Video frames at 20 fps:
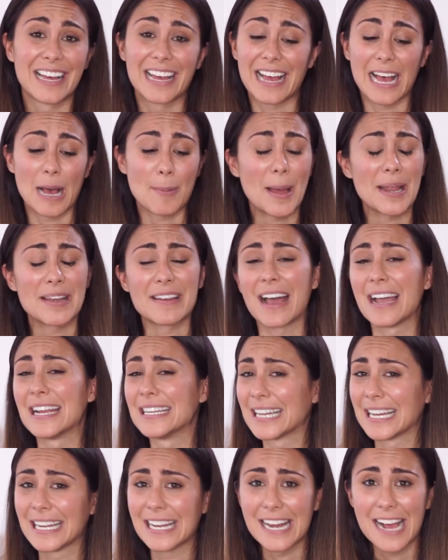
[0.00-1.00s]
how about
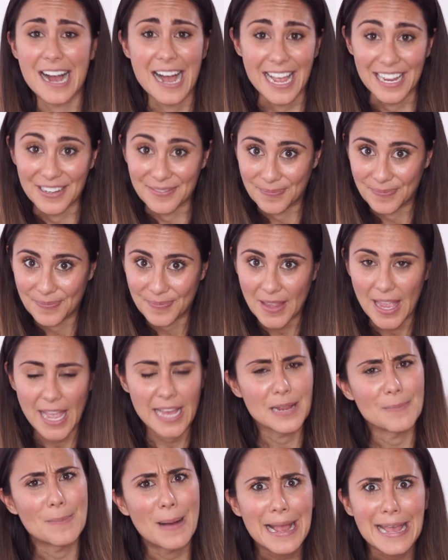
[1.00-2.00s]
$9.99?
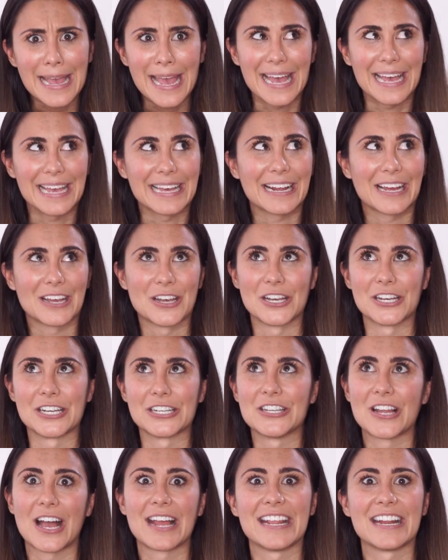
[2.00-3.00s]
And in my head, I heard
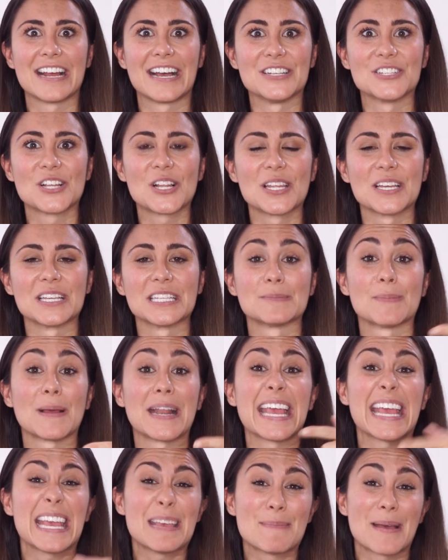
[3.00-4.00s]
$99, but
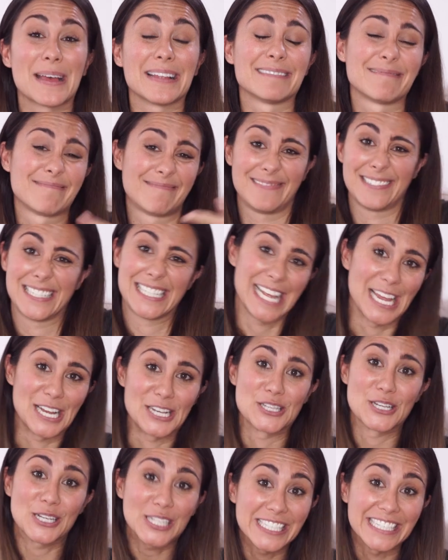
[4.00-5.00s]
he meant
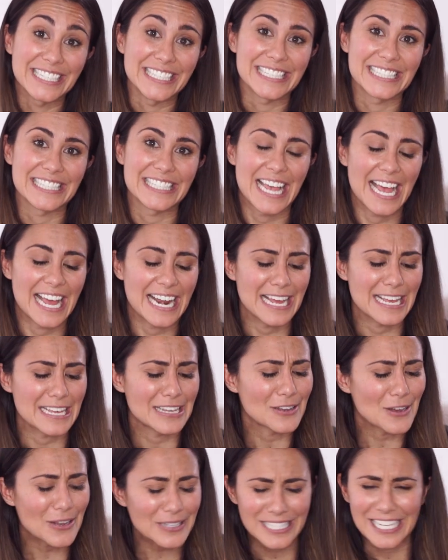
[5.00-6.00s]
$10, and I
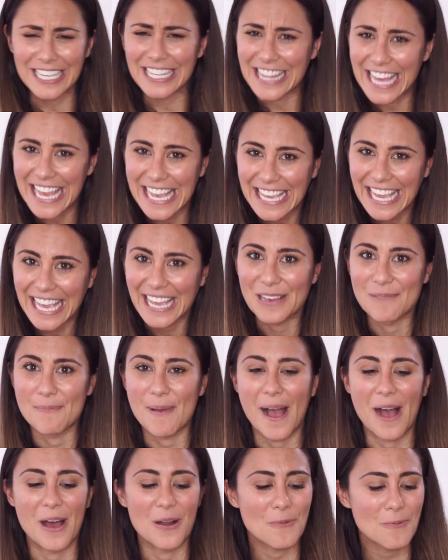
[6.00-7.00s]
got to thinking
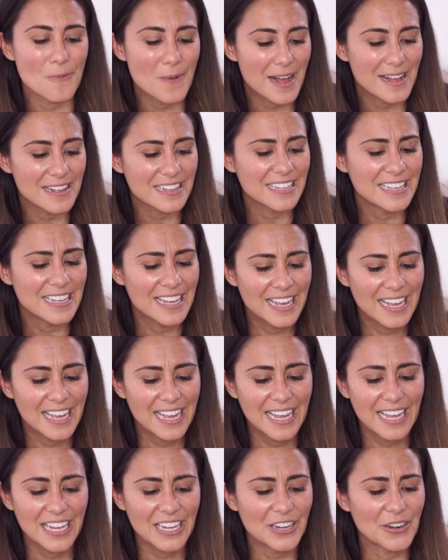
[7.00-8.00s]
about, well,
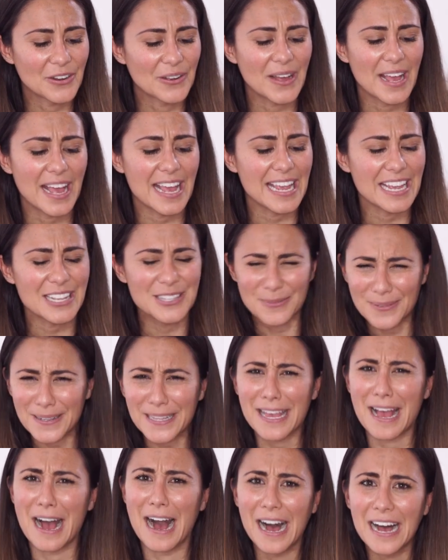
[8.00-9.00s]
you know, it's
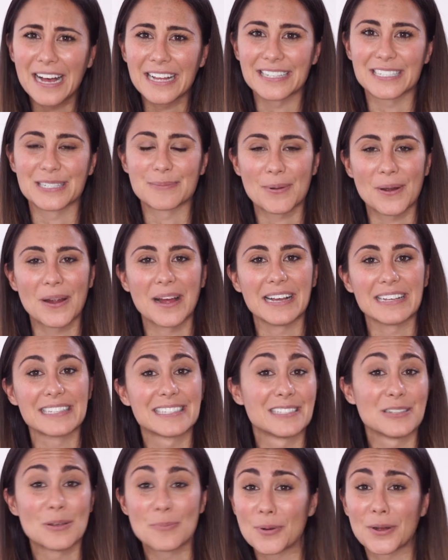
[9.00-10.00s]
really hard to
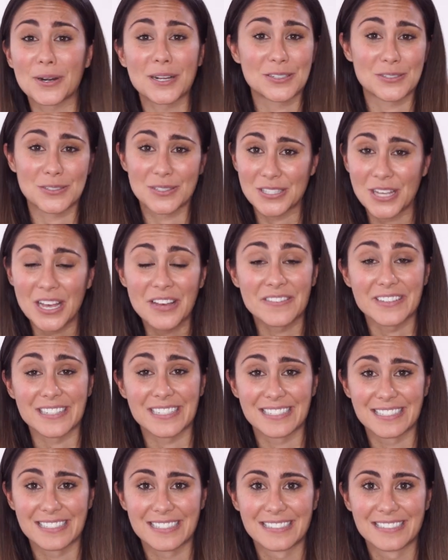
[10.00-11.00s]
price your product or
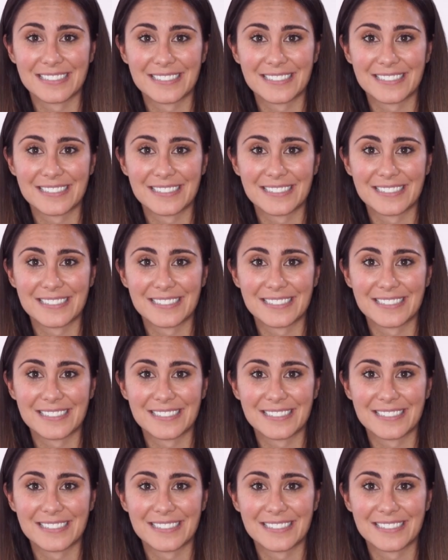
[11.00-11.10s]
service.